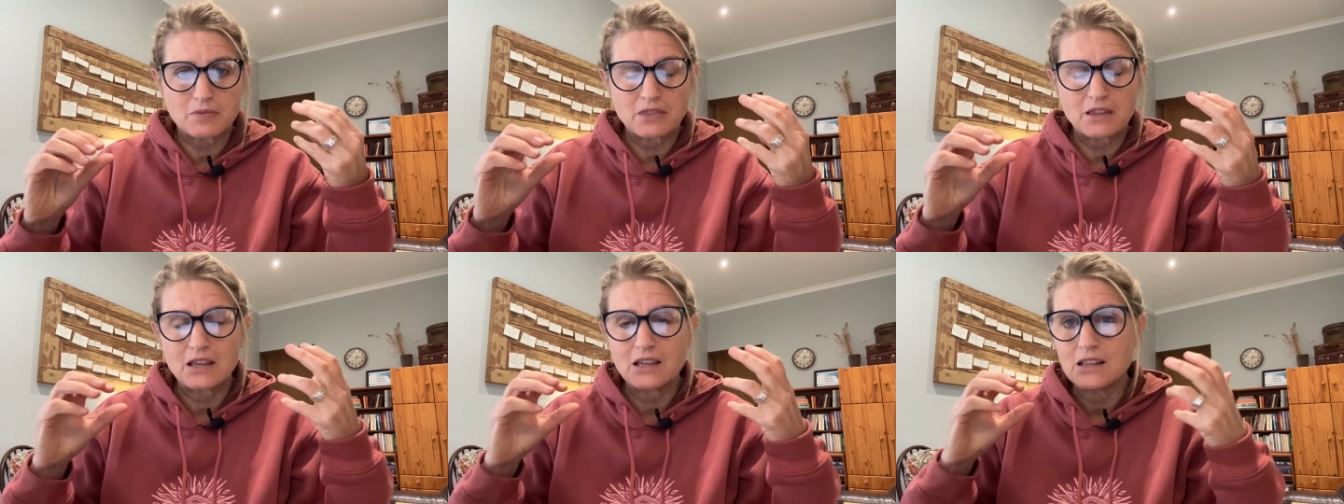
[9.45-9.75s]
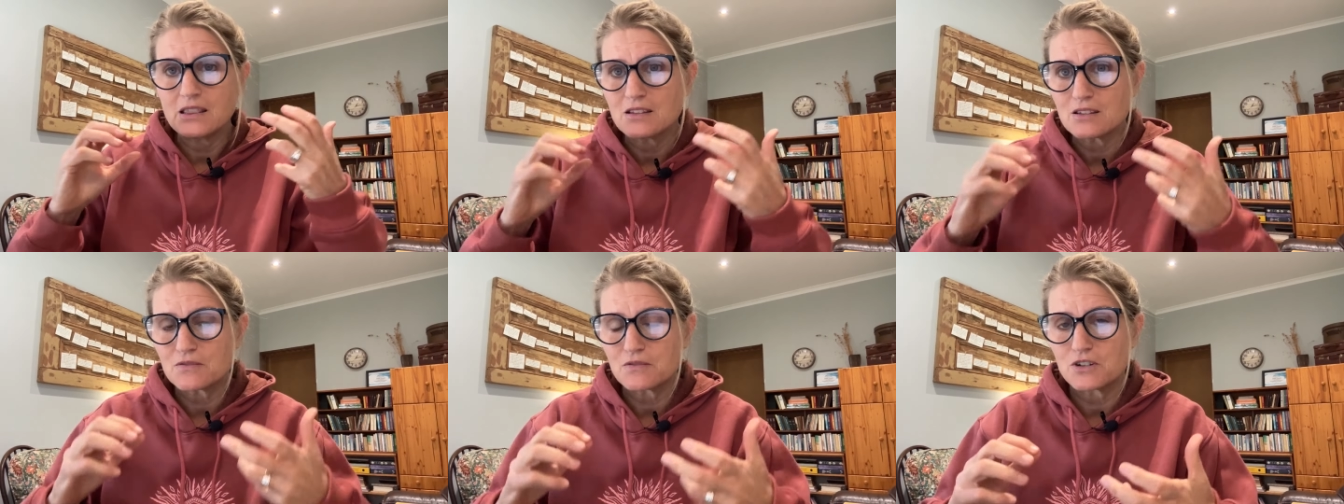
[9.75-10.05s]

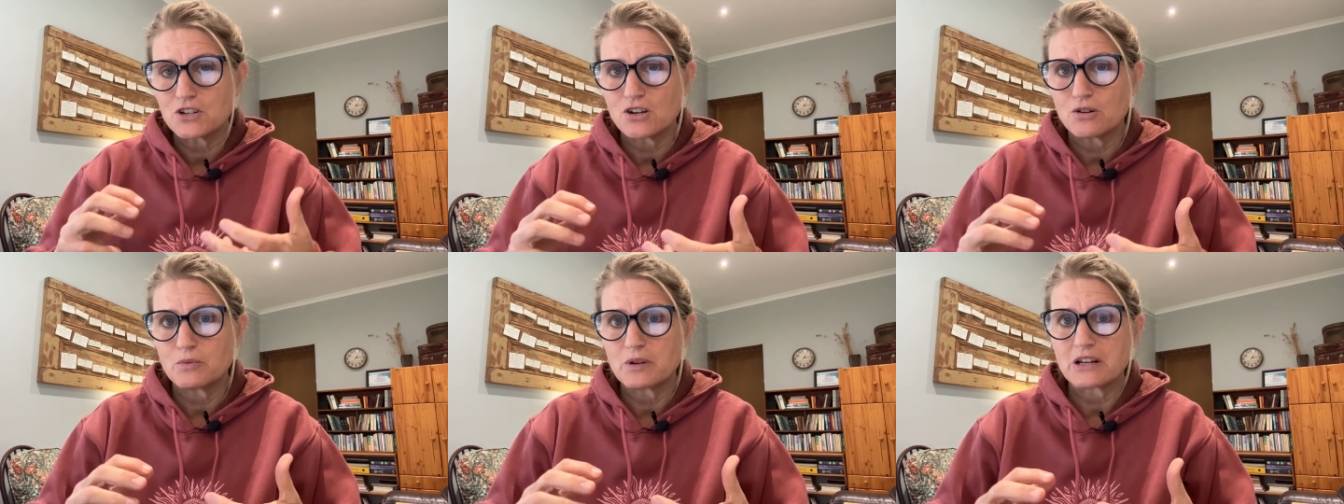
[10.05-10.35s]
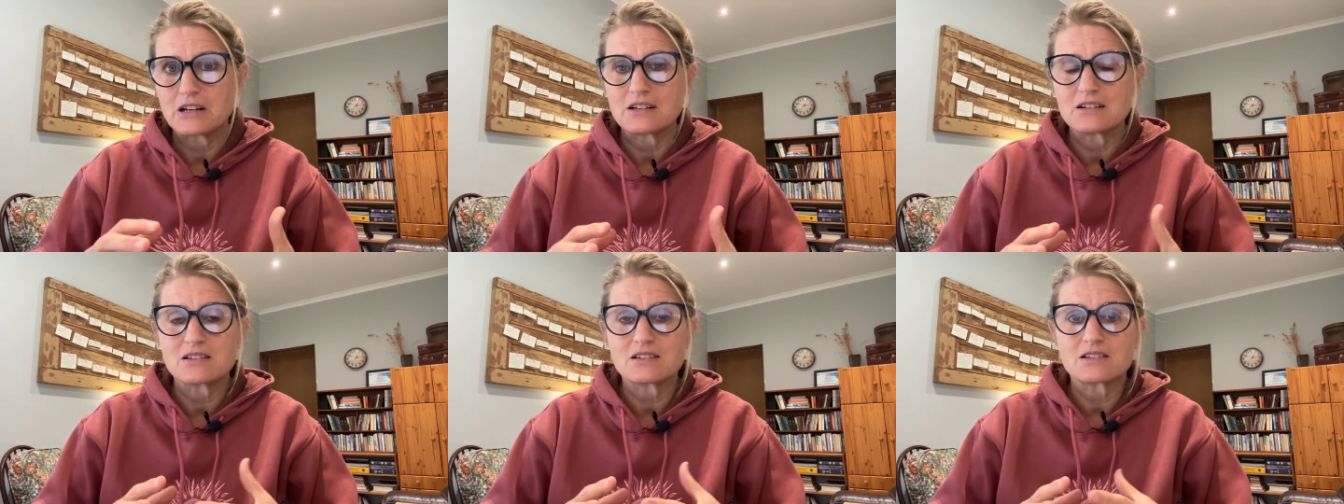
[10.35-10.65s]
In this video we're
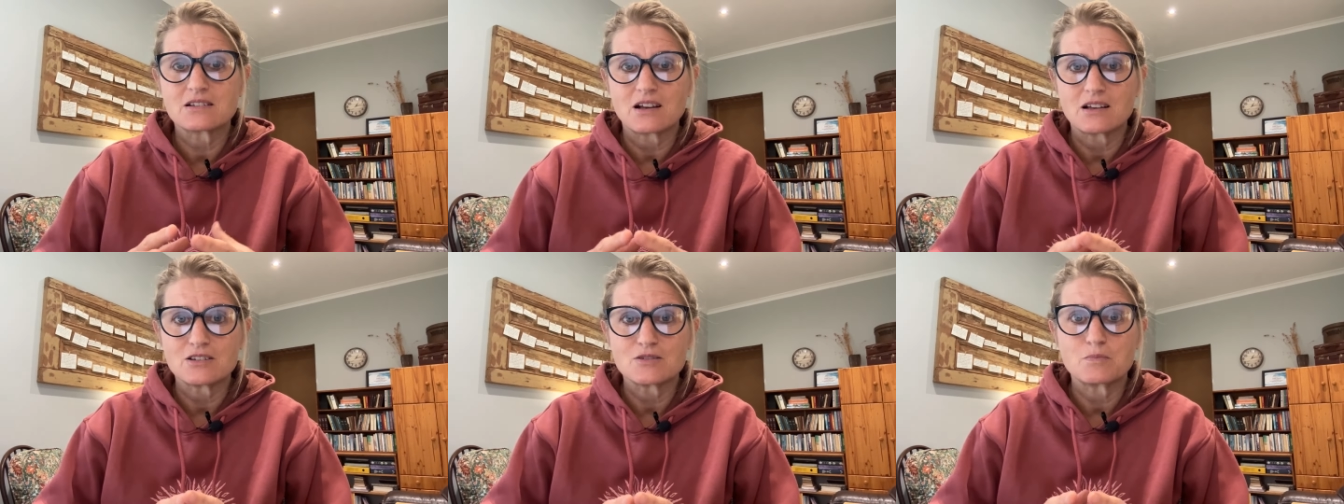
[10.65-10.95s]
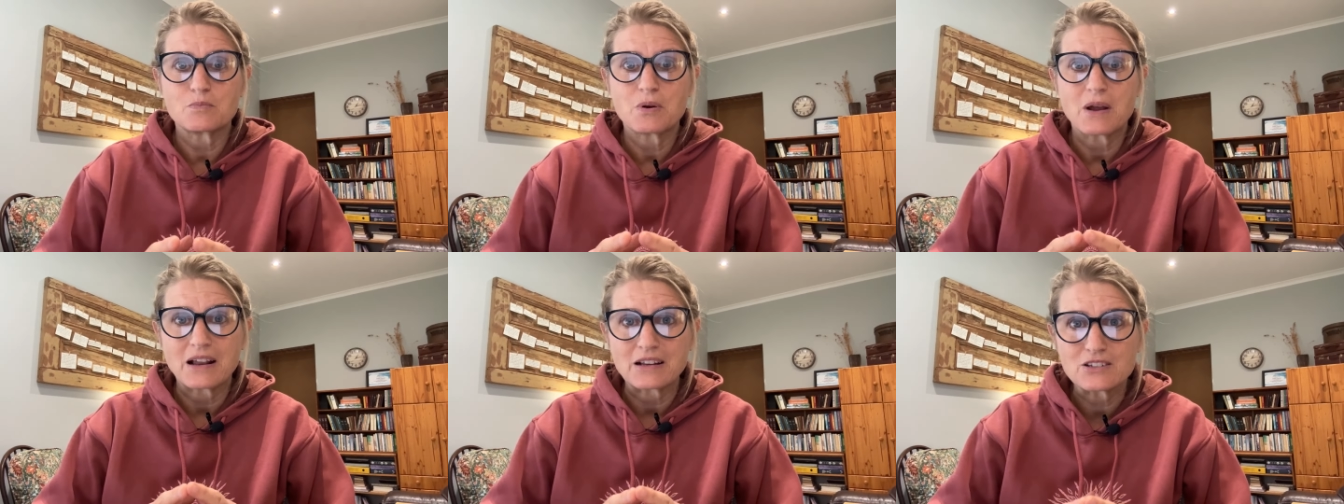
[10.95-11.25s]
going to discuss
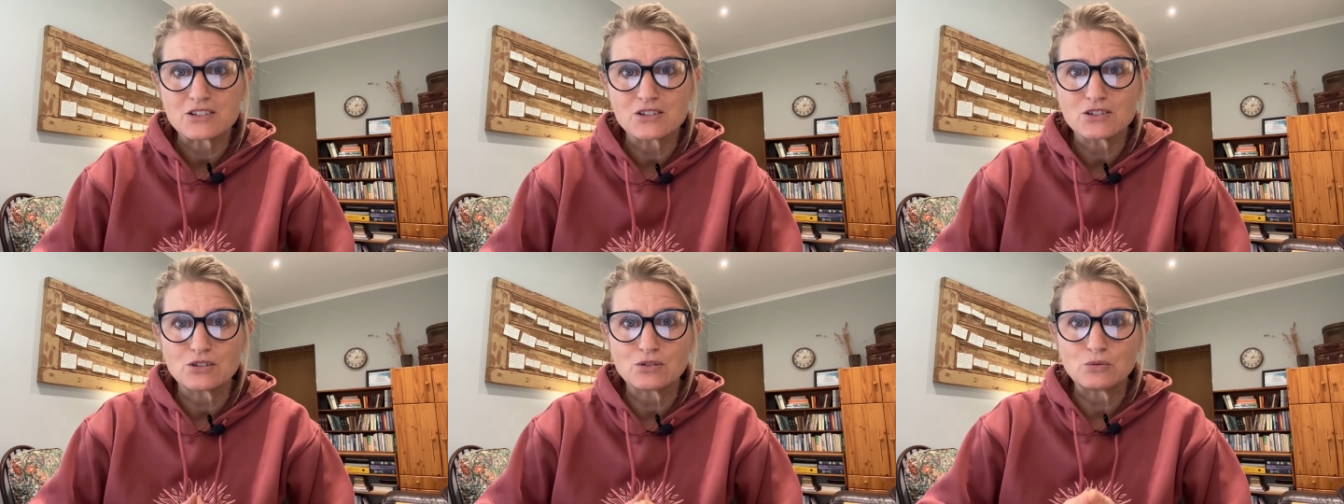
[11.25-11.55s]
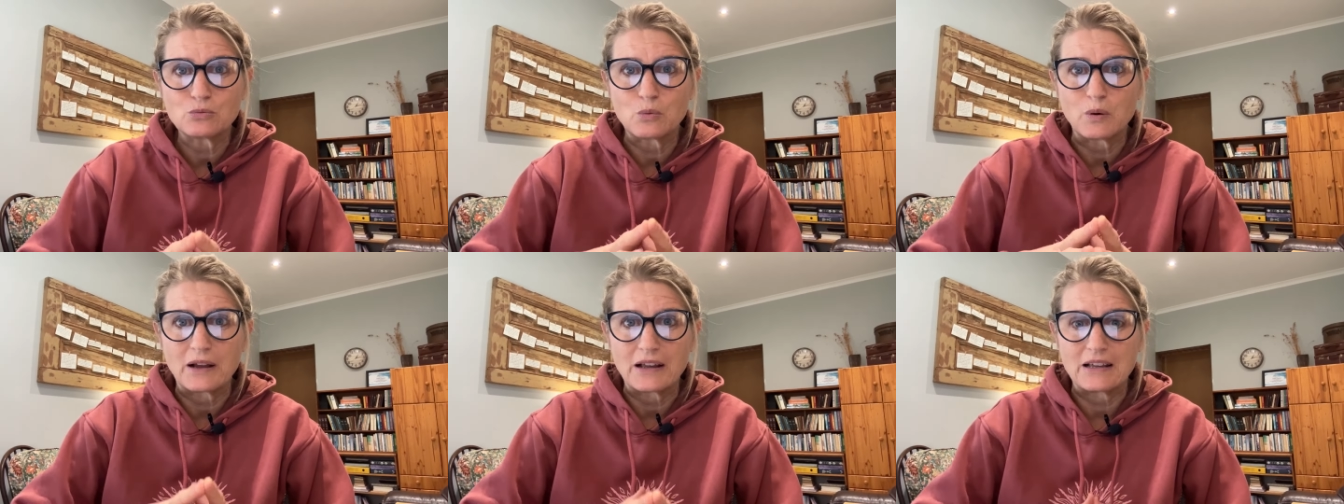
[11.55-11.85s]
practical
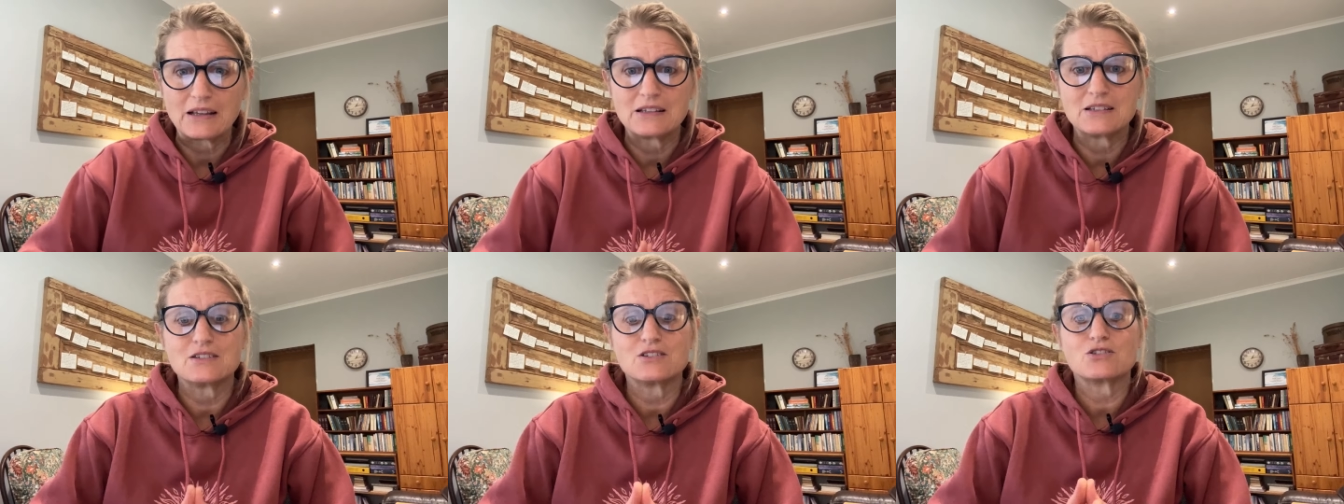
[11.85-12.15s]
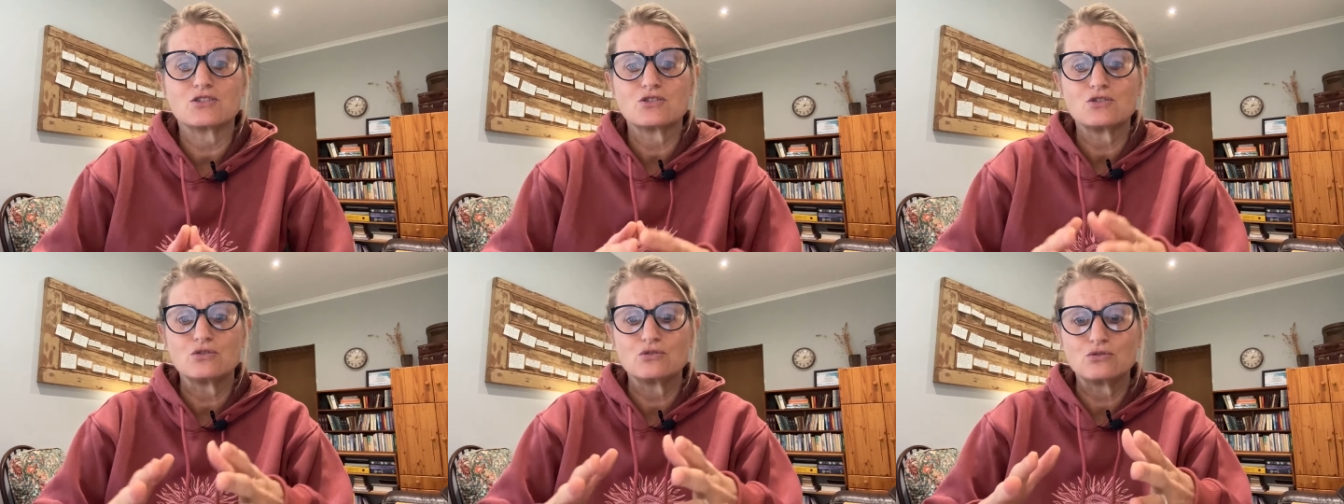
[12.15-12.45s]
ways
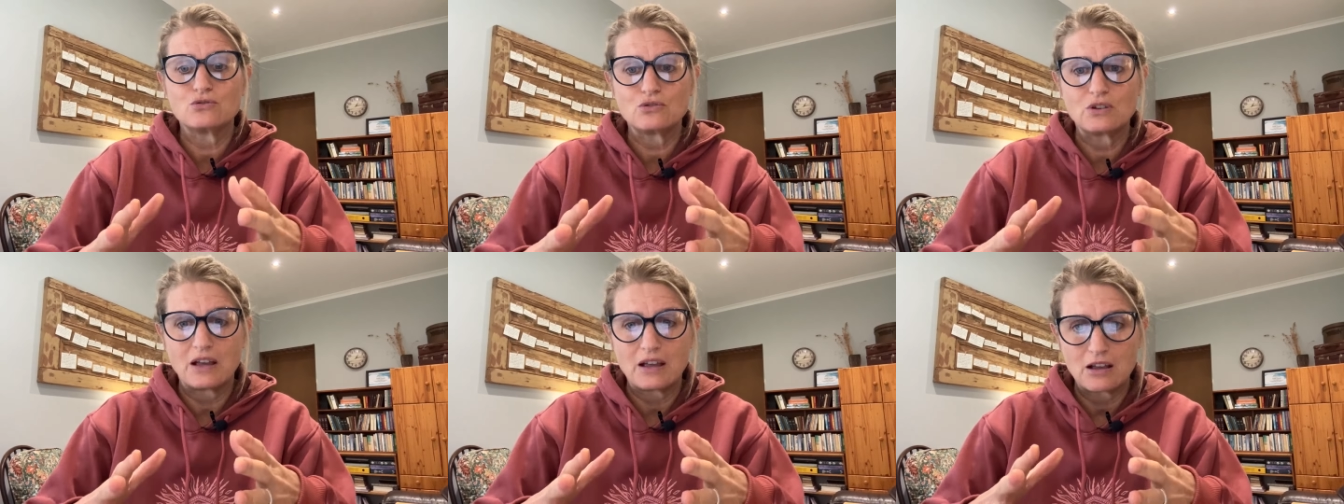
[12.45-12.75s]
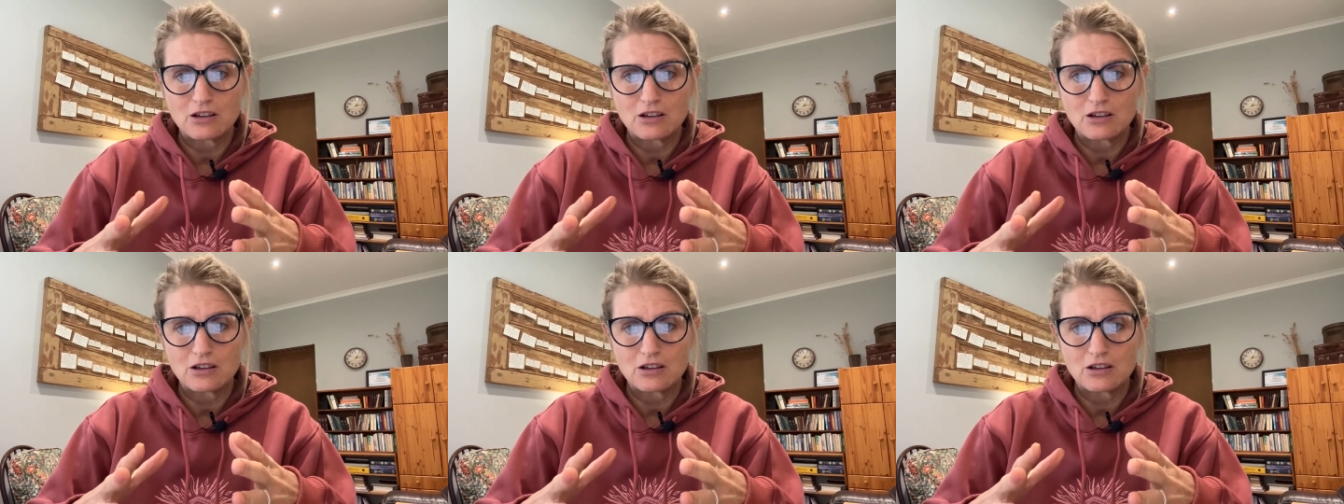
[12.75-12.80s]
to